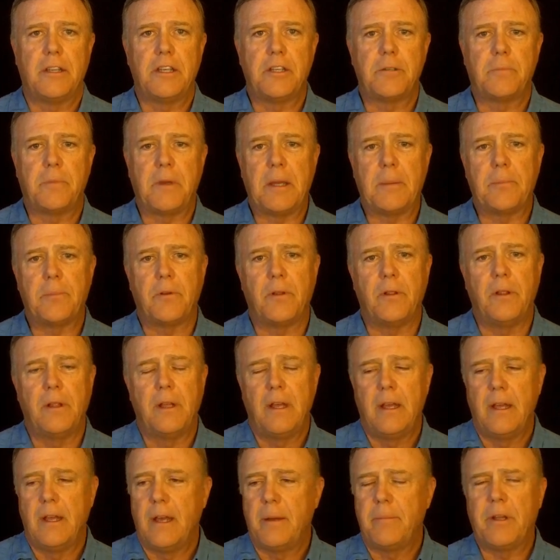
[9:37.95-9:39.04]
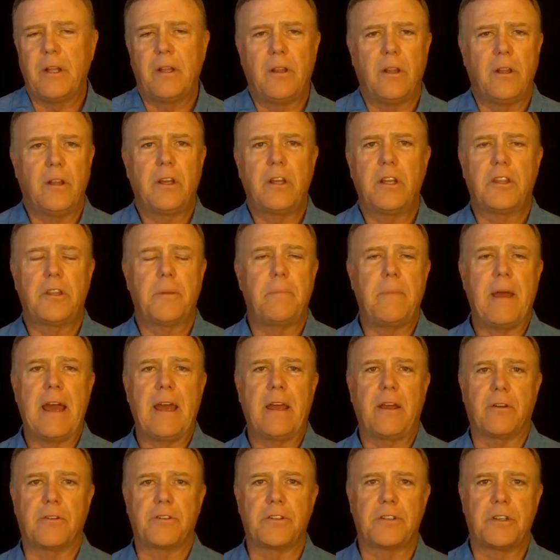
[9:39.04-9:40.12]
These people, I mean, look at the
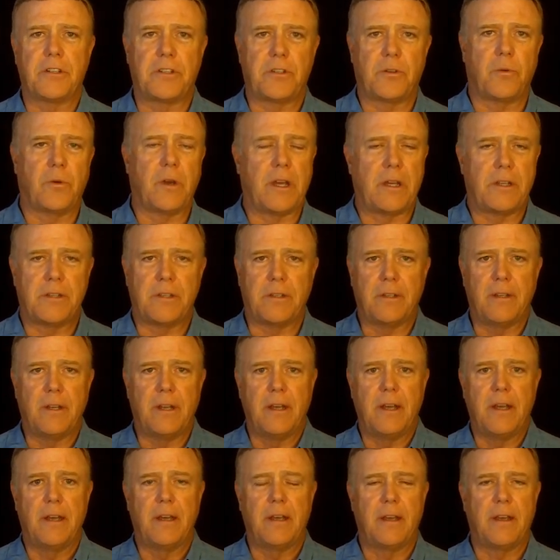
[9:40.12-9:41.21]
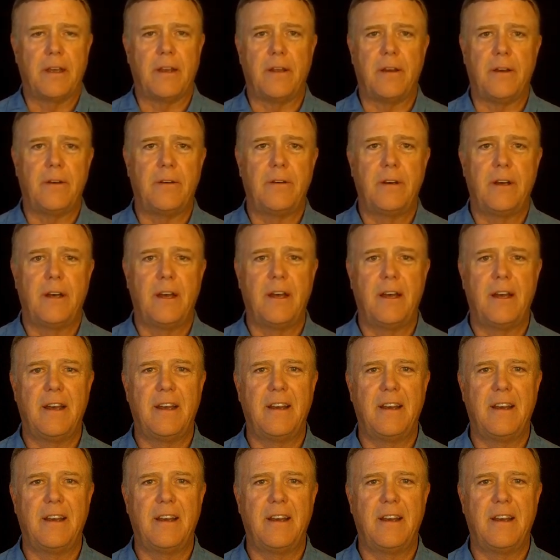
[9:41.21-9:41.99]
banker situation, you know?